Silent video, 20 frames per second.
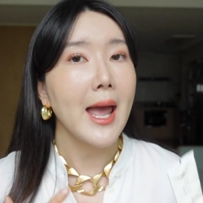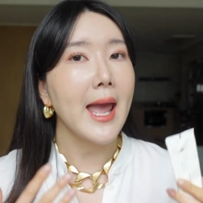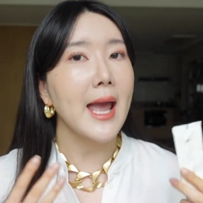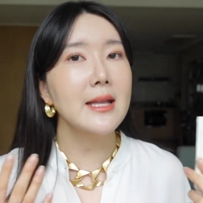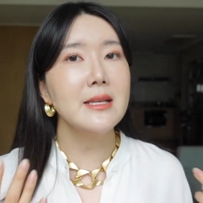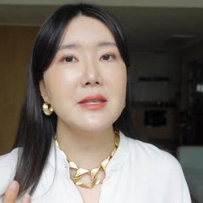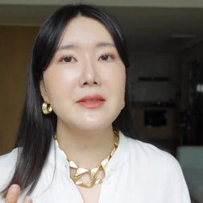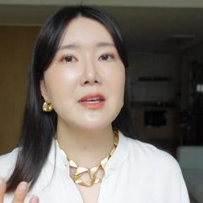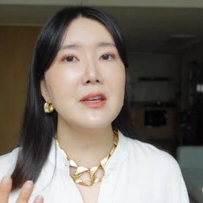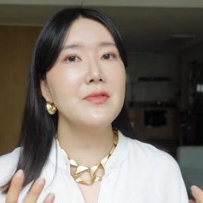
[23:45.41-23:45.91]

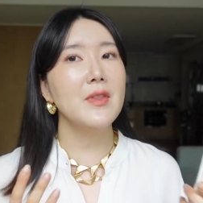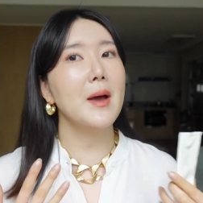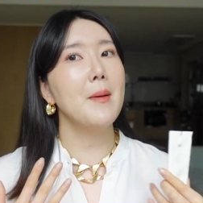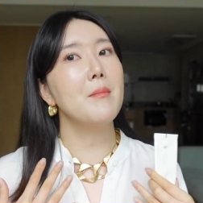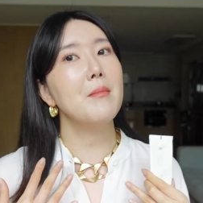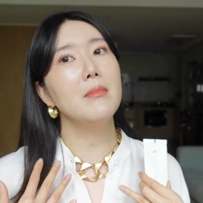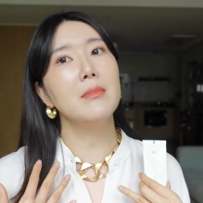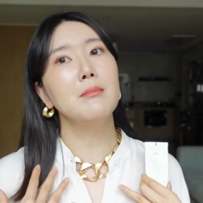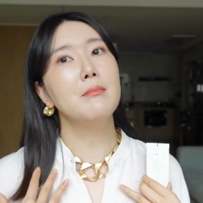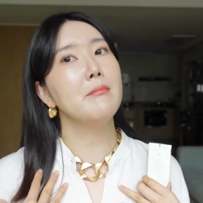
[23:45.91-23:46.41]
Anything
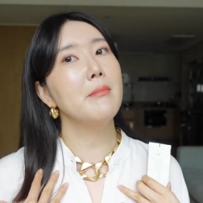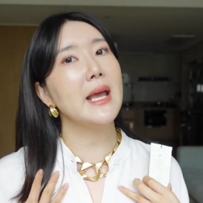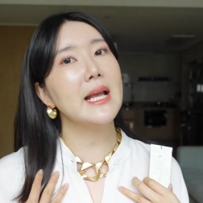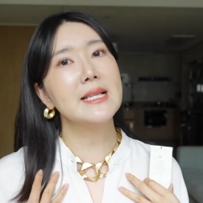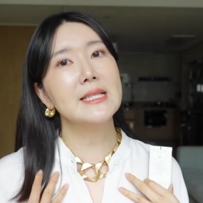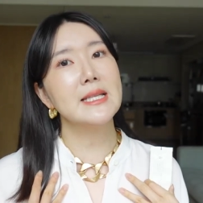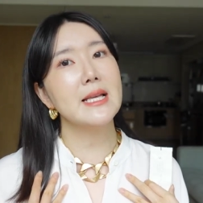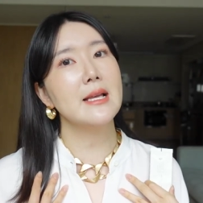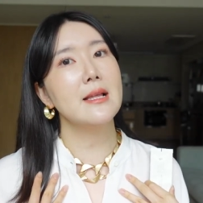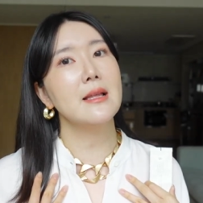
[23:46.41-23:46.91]
that
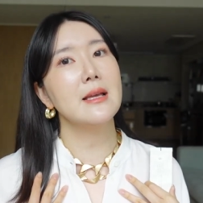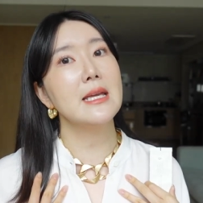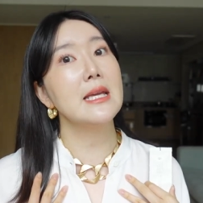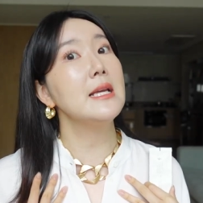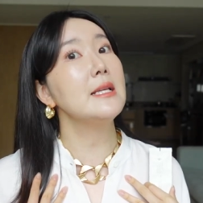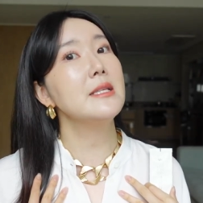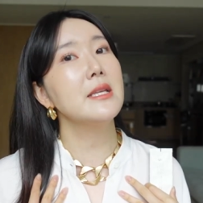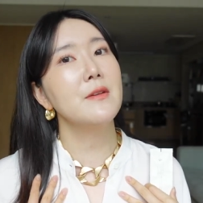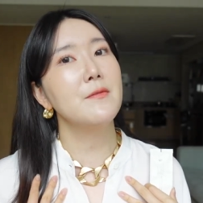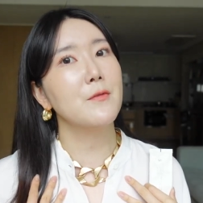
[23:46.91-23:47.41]
makes it
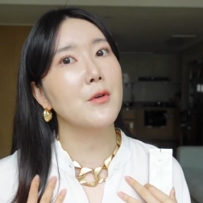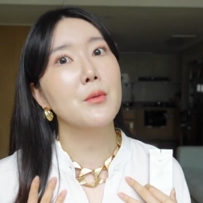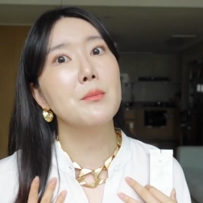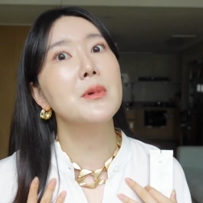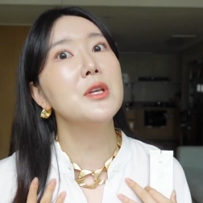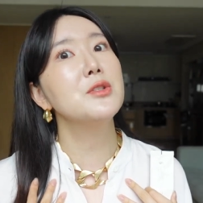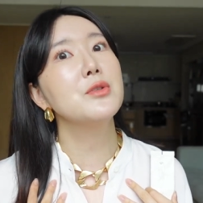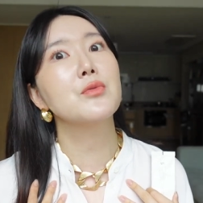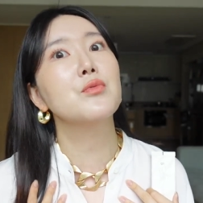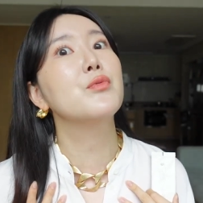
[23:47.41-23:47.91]
easy for
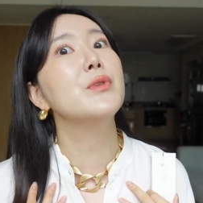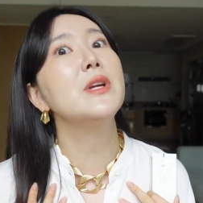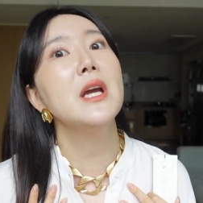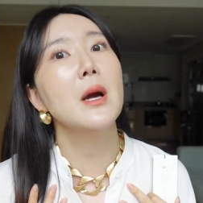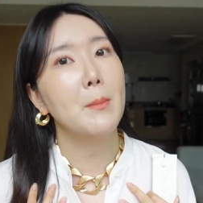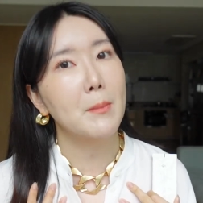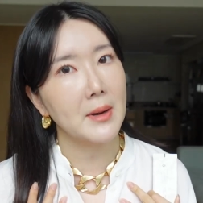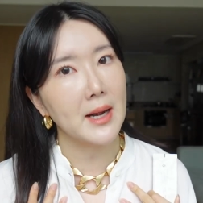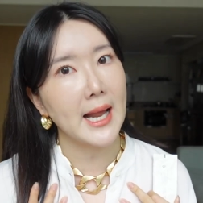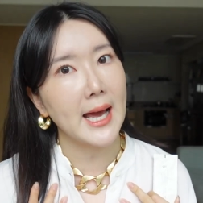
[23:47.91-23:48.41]
me to
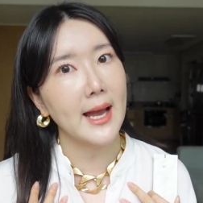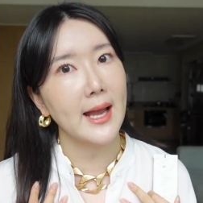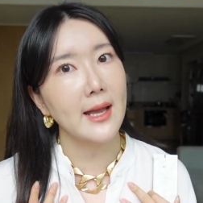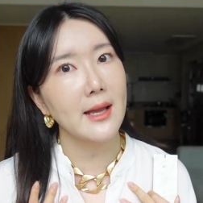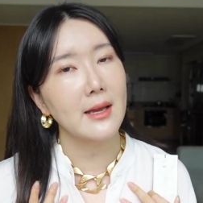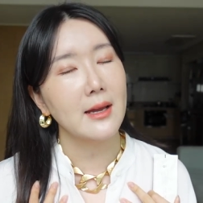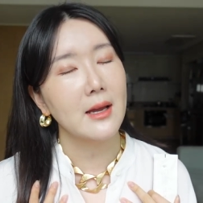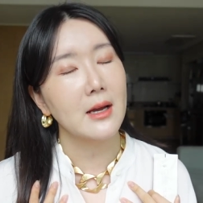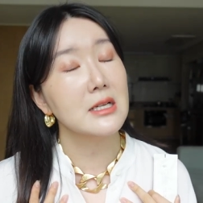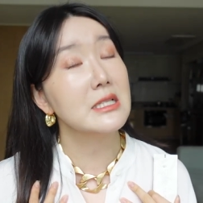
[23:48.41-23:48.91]

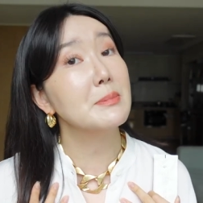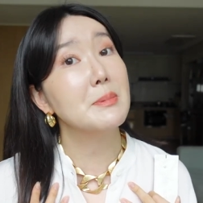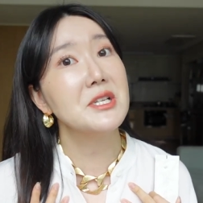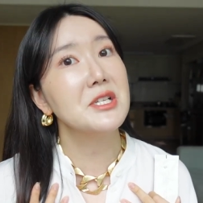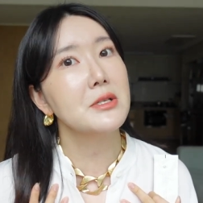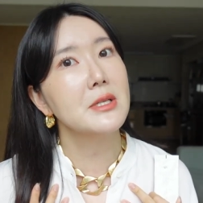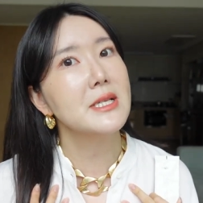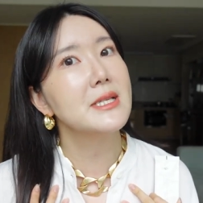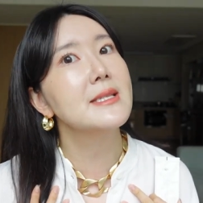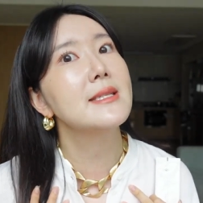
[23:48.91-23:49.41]
reapply,
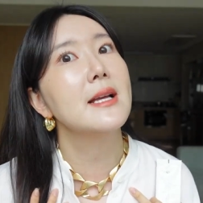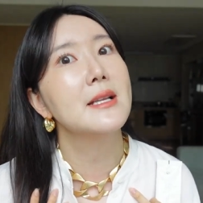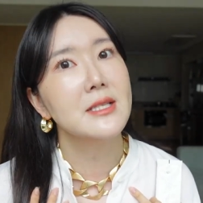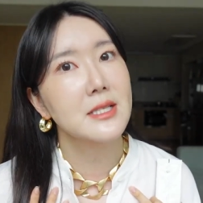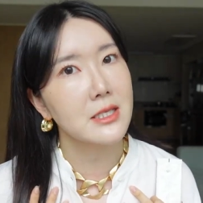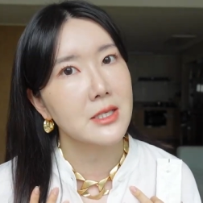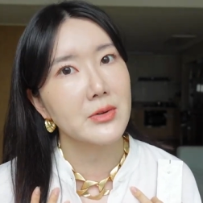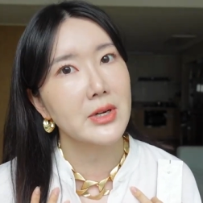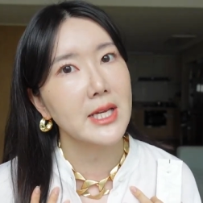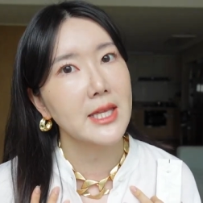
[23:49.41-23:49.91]
especially
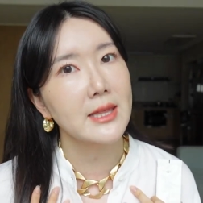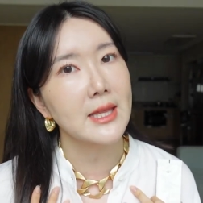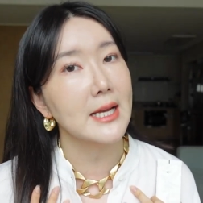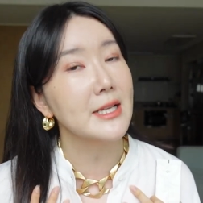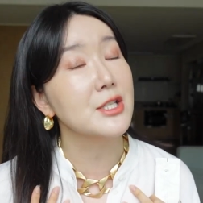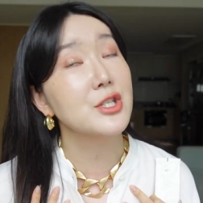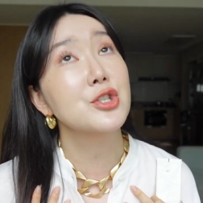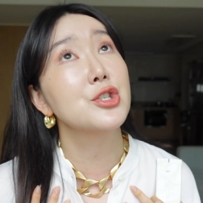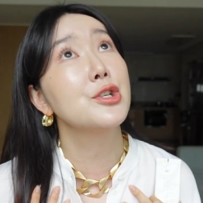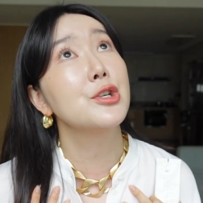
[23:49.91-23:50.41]
sunscreen,
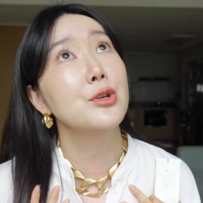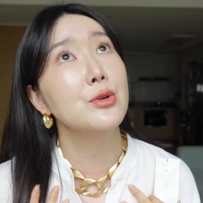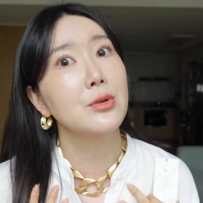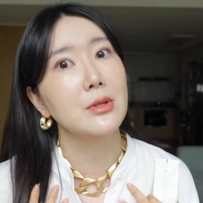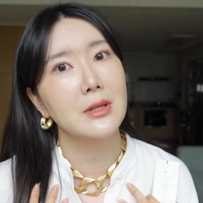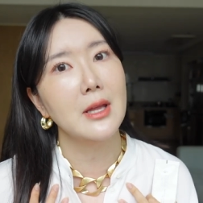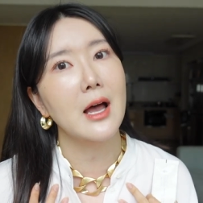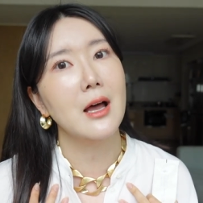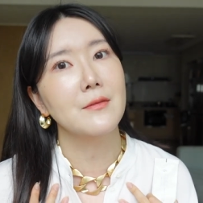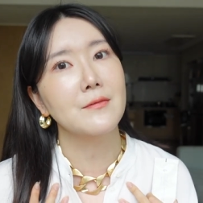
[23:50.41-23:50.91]
that's true
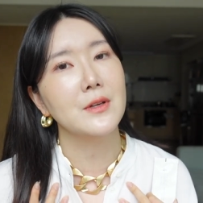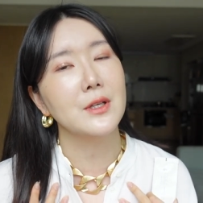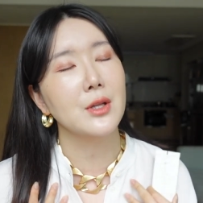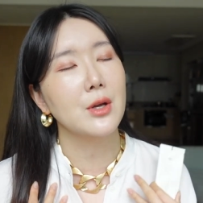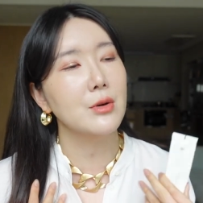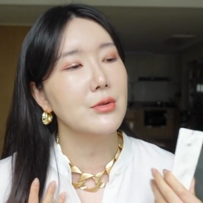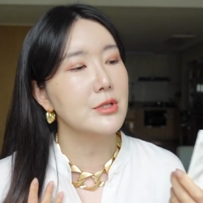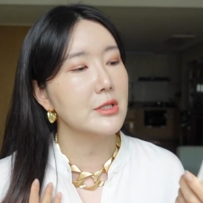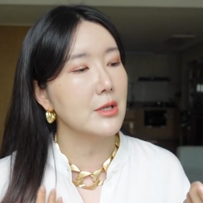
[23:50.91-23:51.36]
love, you know?